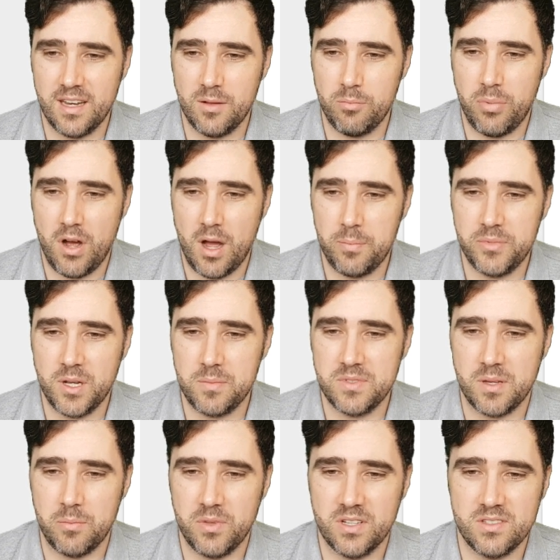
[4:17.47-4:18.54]
and it popped up
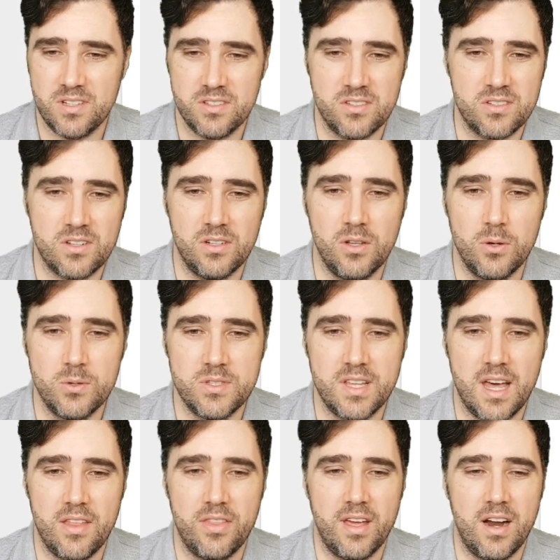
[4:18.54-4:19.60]
something. So let's just close
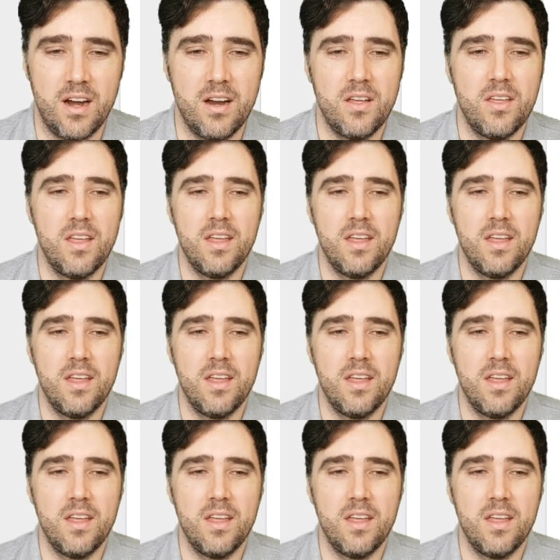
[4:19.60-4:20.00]
that there.